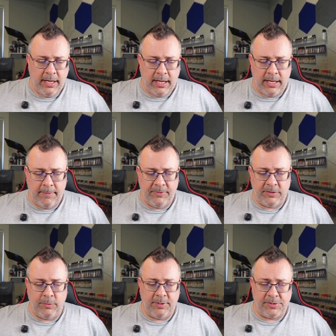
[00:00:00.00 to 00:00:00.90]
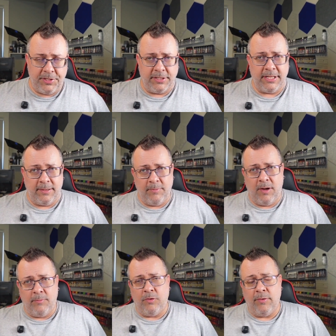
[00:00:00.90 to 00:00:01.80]
the 2 build series that
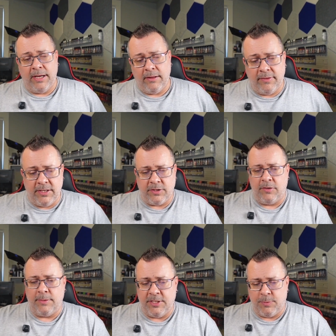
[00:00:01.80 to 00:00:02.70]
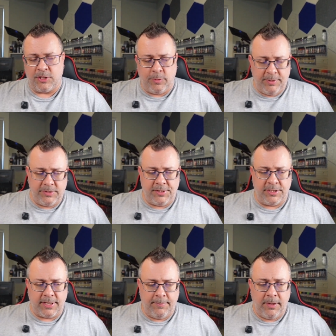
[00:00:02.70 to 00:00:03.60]
I'm doing. These are going to be special build
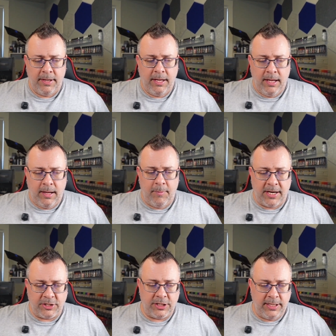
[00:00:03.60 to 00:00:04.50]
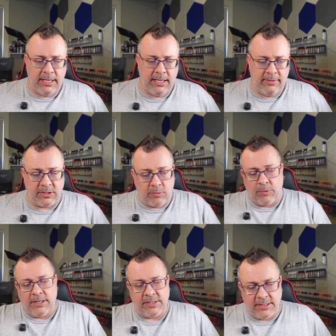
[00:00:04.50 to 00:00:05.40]
series. I'm actually, this will
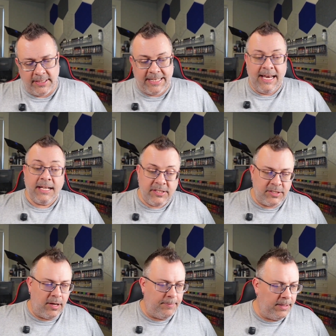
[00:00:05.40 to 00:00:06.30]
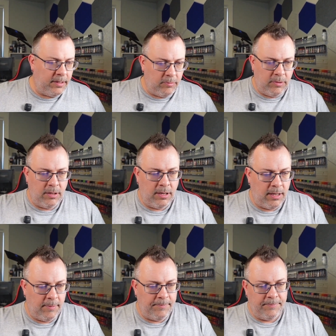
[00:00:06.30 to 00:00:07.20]
run us into the next topic
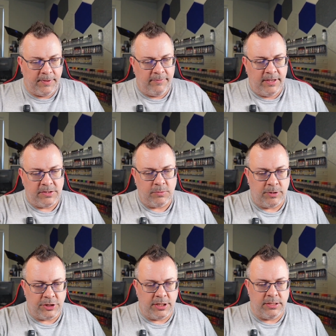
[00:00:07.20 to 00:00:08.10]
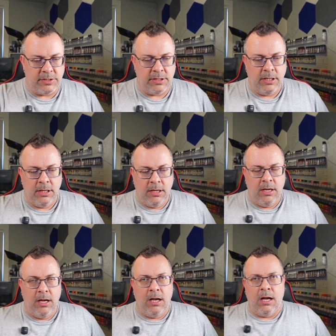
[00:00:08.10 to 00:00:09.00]
of this, which is
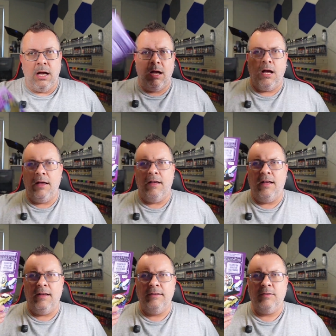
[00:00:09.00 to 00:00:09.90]
the